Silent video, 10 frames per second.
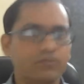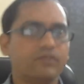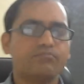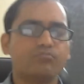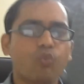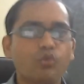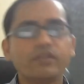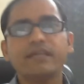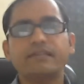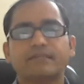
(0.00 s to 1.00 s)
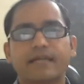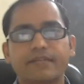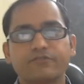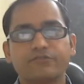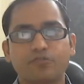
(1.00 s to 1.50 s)
But Modi is
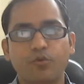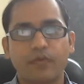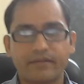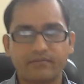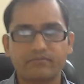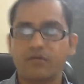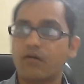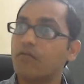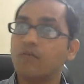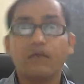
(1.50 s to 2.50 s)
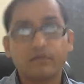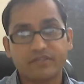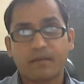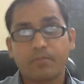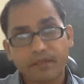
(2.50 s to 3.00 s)
trying to show that, you know,
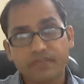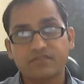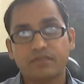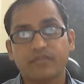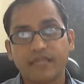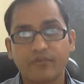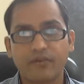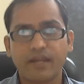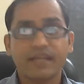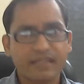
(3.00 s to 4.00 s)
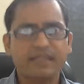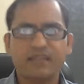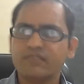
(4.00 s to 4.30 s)
Japan is something great.